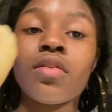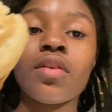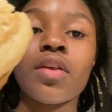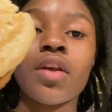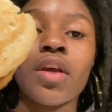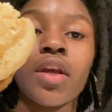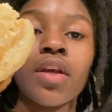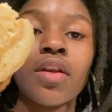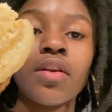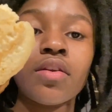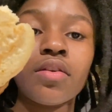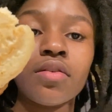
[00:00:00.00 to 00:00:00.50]

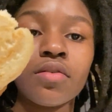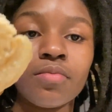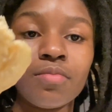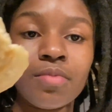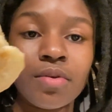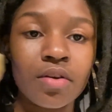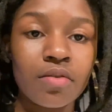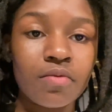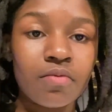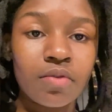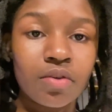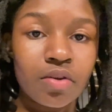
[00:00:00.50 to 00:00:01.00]
ate this
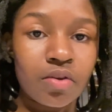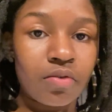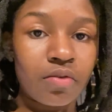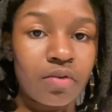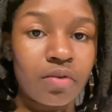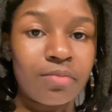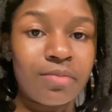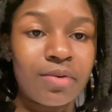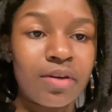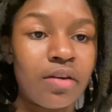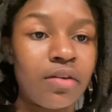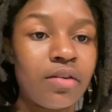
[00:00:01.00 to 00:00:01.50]
big one so it
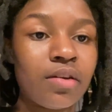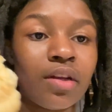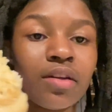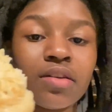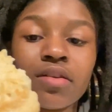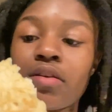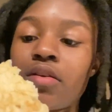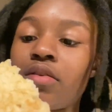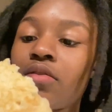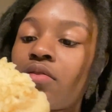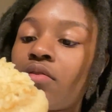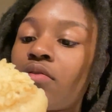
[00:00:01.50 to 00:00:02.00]
could be the size
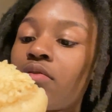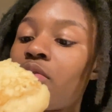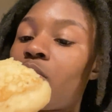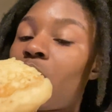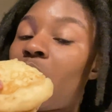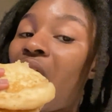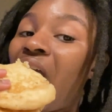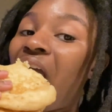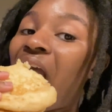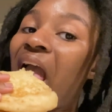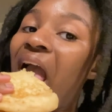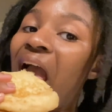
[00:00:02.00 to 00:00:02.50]
of this little
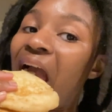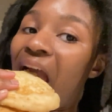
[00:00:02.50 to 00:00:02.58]
one.